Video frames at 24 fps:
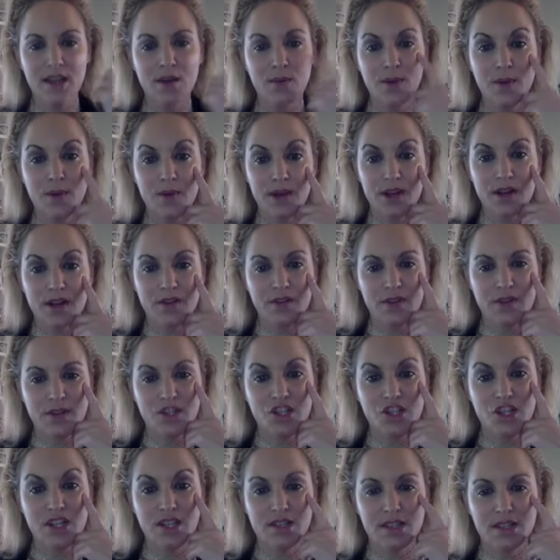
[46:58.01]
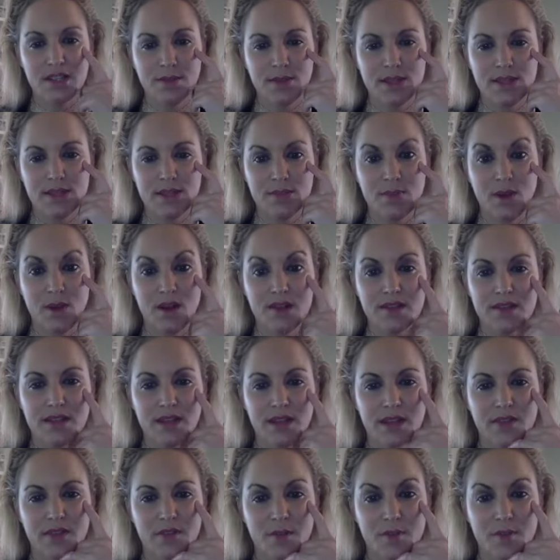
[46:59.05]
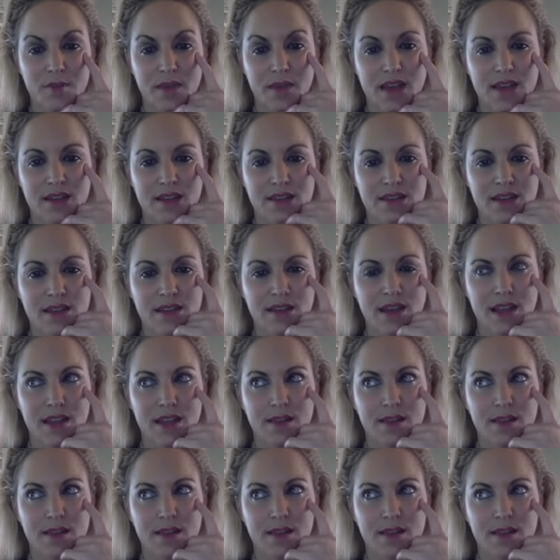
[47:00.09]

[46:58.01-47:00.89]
We were interviewing Gene Simmons and Paul Stanley from Kiss. And like